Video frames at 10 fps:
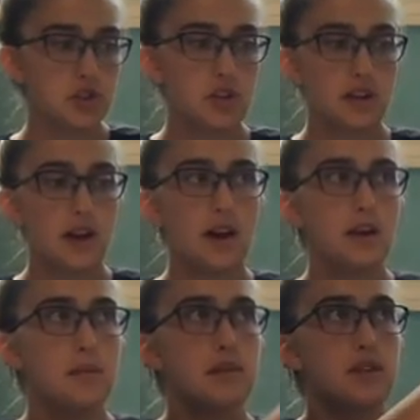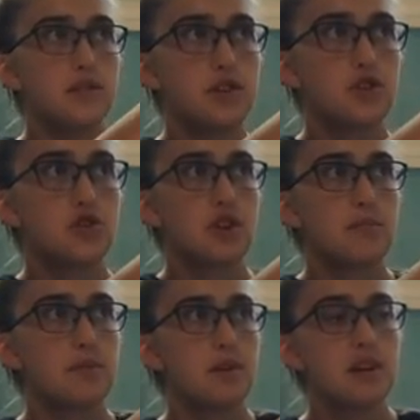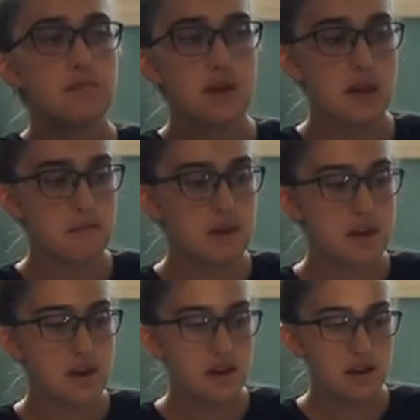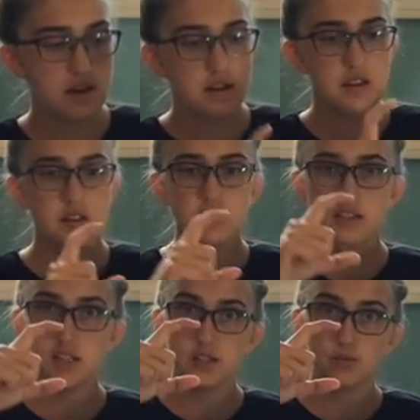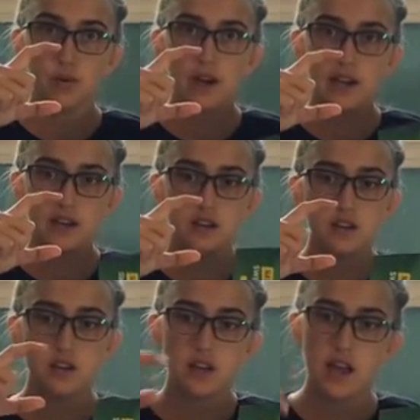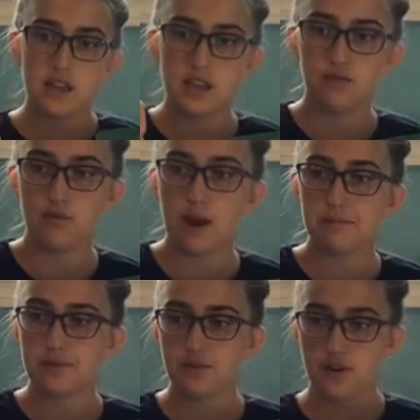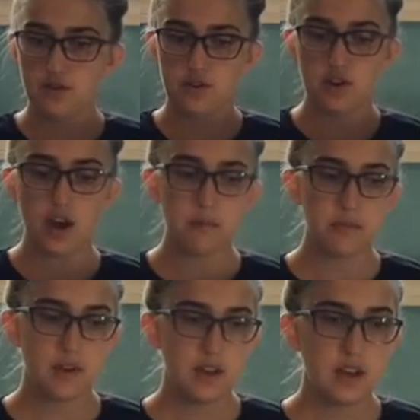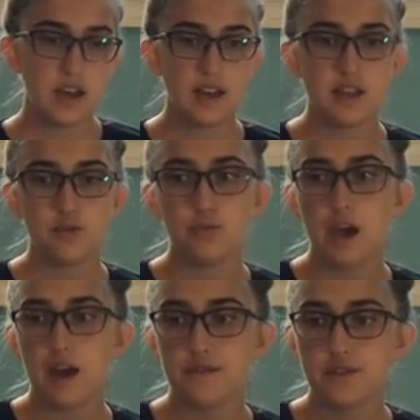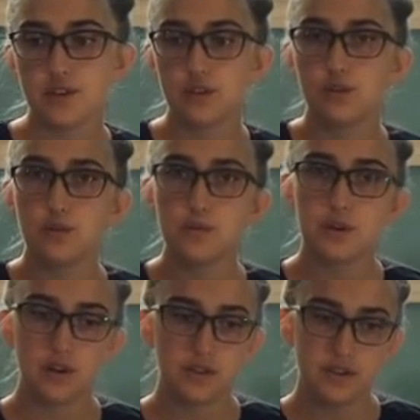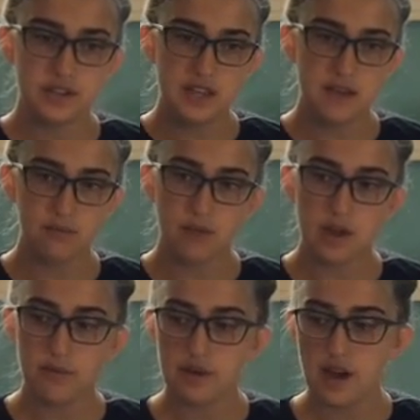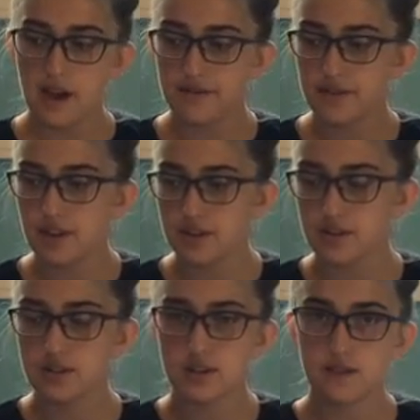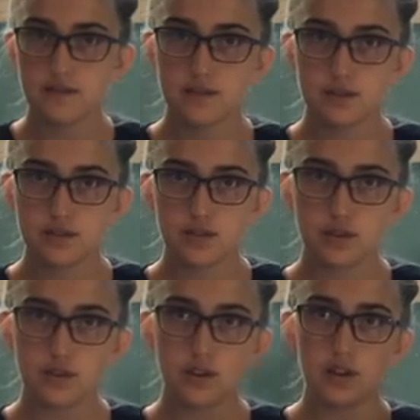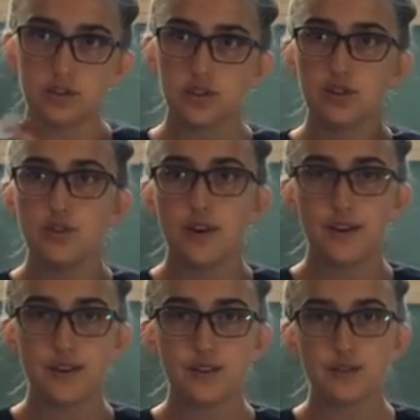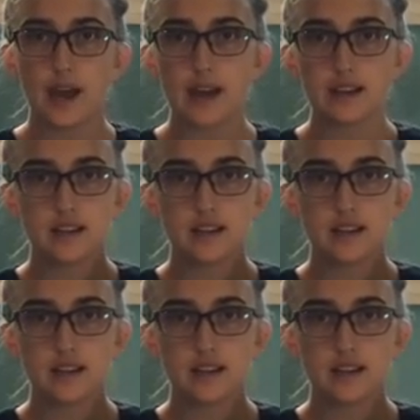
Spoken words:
going to cut a bit of a strip, maybe this wide, and then wrap it around the top, and then we have to glue it on the same way we have the other stuff. So I'll show you how to do that.